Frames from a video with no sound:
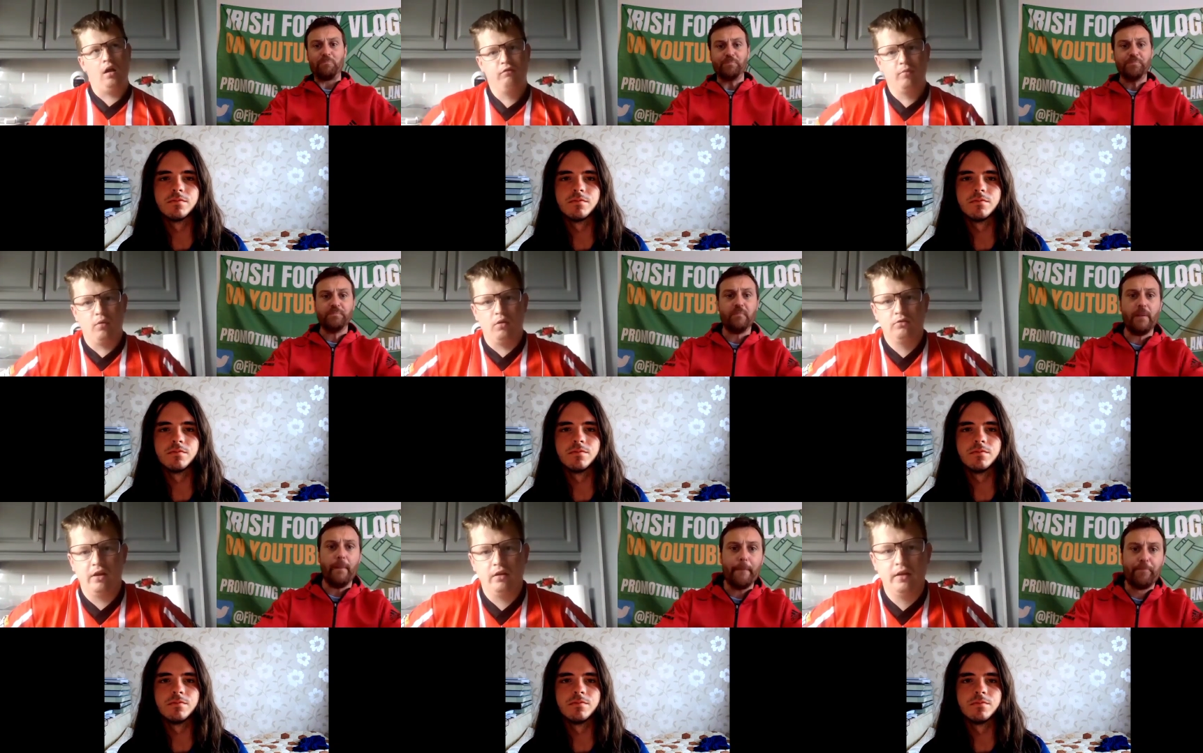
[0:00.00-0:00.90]
Speaker 1: Oliver
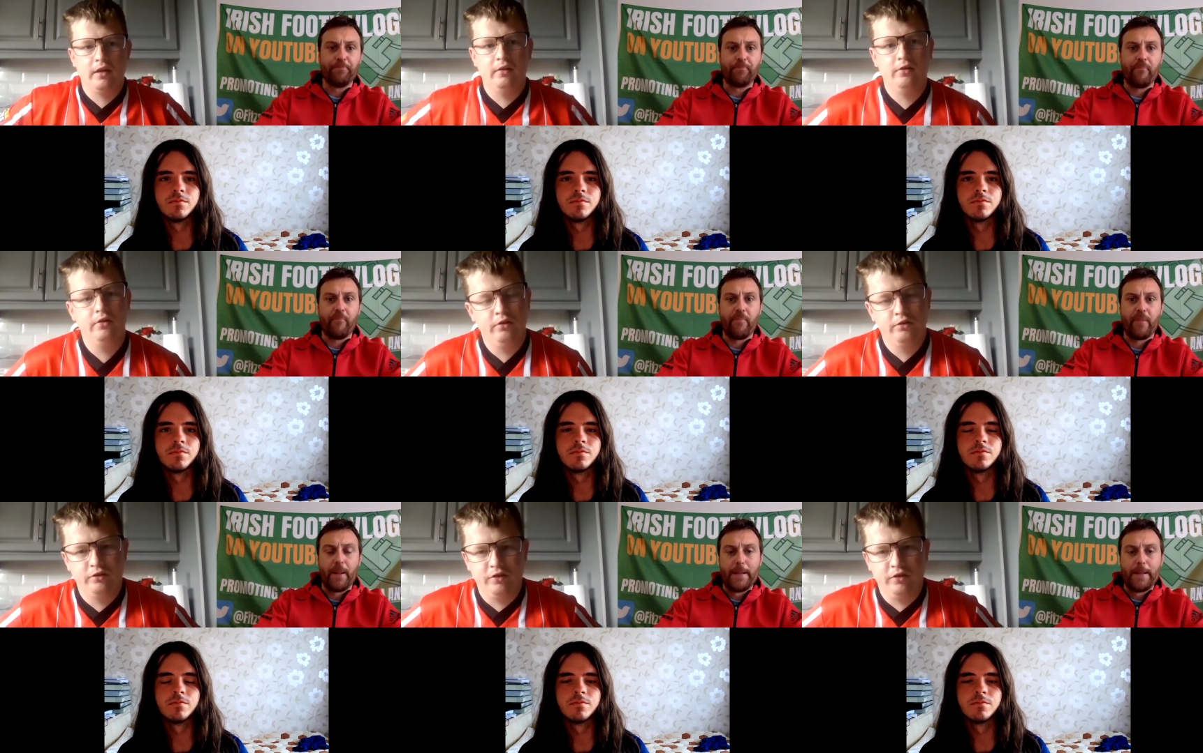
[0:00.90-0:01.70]
Bond Celtic, and you, are